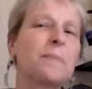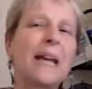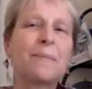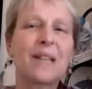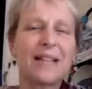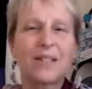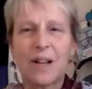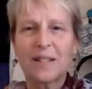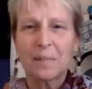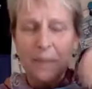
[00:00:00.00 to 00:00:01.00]
names. I
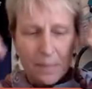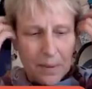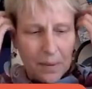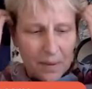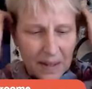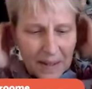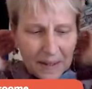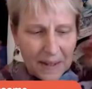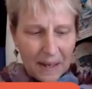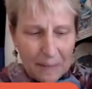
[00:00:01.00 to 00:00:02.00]
saw some people
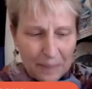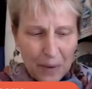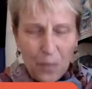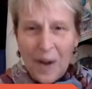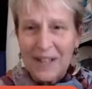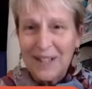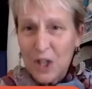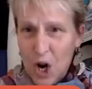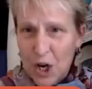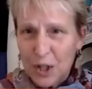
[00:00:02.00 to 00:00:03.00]
um, that wanted
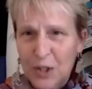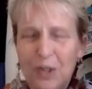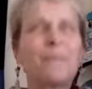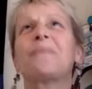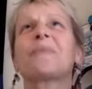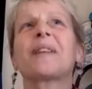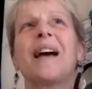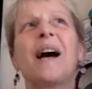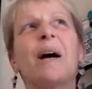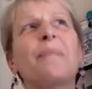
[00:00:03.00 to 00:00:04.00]
cards.
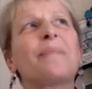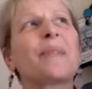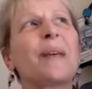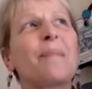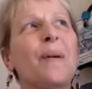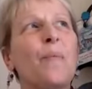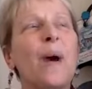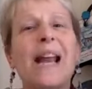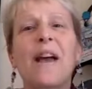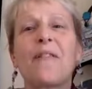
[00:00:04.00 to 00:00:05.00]
Um, but
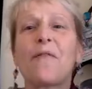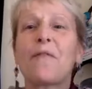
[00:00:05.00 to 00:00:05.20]
what I